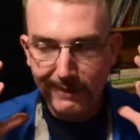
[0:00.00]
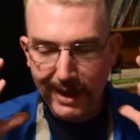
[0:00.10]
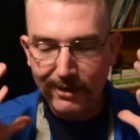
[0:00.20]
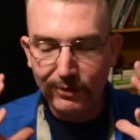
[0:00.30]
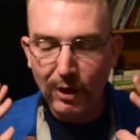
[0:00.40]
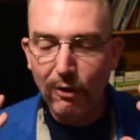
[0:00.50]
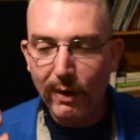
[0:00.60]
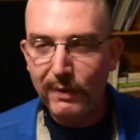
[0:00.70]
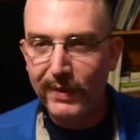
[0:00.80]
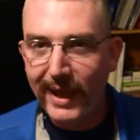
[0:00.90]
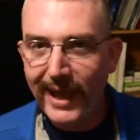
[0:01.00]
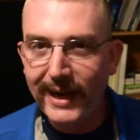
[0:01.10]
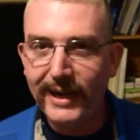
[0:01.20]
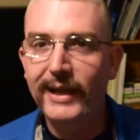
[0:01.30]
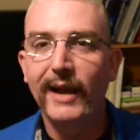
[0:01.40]
don't go away with a
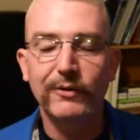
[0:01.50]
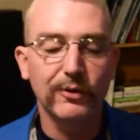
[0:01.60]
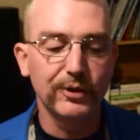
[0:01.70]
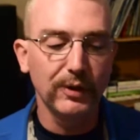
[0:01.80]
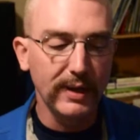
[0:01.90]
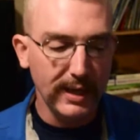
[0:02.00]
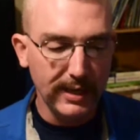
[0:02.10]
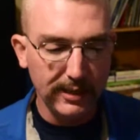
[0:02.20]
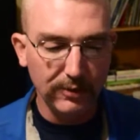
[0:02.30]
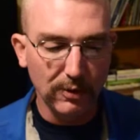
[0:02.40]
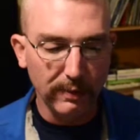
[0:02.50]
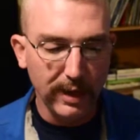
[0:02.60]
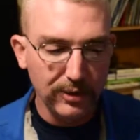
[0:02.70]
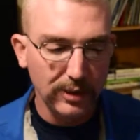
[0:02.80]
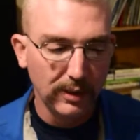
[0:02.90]
headache after shooting at an indoor
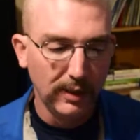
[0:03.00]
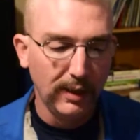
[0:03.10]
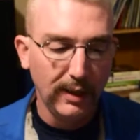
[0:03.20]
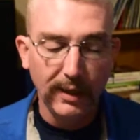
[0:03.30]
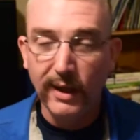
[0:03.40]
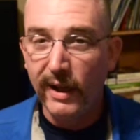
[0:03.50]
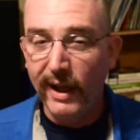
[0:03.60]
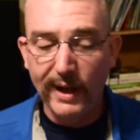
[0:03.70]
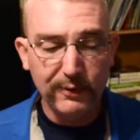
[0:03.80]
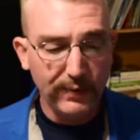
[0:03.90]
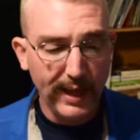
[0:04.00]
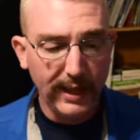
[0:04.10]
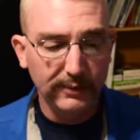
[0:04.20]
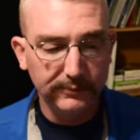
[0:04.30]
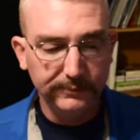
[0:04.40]
range. After
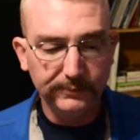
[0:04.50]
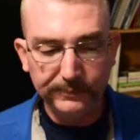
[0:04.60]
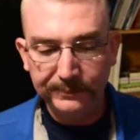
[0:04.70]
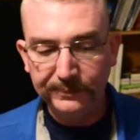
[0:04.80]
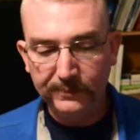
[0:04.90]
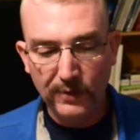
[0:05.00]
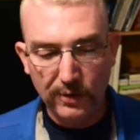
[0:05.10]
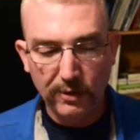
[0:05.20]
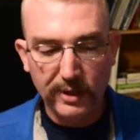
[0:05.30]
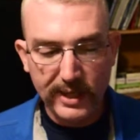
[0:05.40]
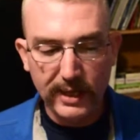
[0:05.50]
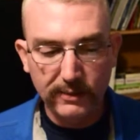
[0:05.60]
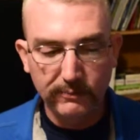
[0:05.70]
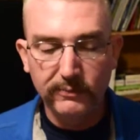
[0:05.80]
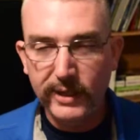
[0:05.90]
that, you're going to
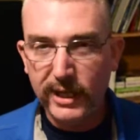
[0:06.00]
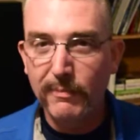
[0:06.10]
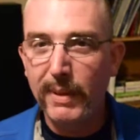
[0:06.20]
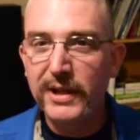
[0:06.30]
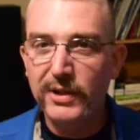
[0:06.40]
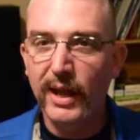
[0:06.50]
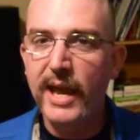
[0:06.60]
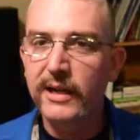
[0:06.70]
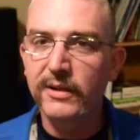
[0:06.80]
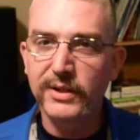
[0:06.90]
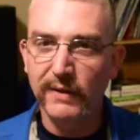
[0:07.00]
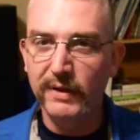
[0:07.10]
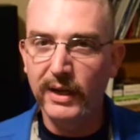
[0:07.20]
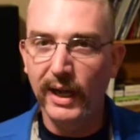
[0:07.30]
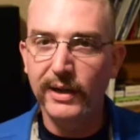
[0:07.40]
take a basic handgun safety
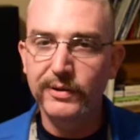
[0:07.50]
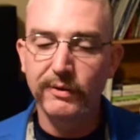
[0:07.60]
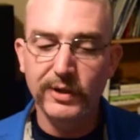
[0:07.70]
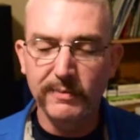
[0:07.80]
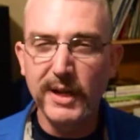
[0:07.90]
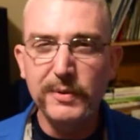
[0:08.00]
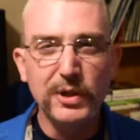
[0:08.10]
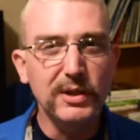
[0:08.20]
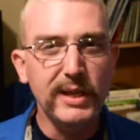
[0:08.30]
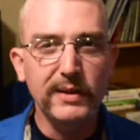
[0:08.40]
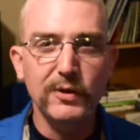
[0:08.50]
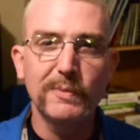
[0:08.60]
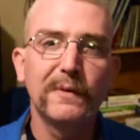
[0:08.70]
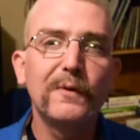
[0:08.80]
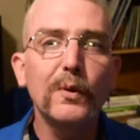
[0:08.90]
class. Sometimes you can take those
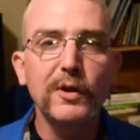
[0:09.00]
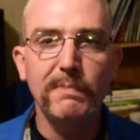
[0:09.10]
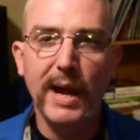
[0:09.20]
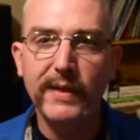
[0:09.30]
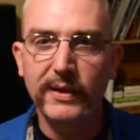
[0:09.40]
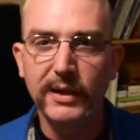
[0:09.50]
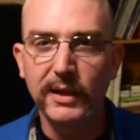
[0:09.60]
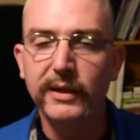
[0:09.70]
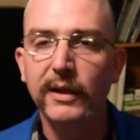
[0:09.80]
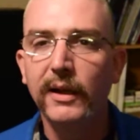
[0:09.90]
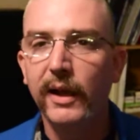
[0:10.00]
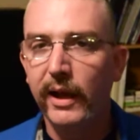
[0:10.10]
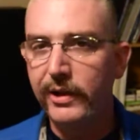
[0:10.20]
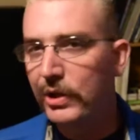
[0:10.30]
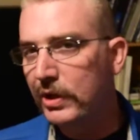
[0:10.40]
before you buy the gun.
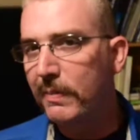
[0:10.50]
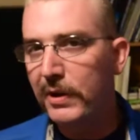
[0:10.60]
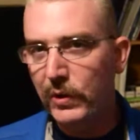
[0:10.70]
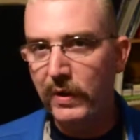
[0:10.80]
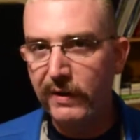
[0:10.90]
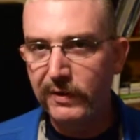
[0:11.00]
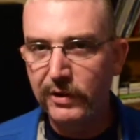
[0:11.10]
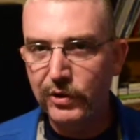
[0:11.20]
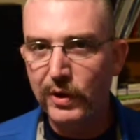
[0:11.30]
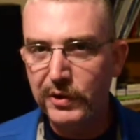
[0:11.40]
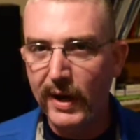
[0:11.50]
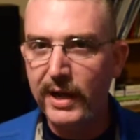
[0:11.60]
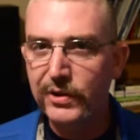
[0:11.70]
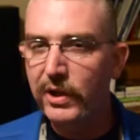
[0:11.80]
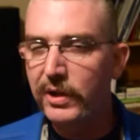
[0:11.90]
It just depends on if the instructor
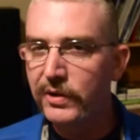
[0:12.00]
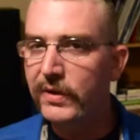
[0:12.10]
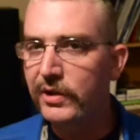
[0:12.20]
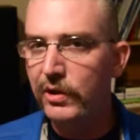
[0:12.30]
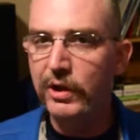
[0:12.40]
has guns that you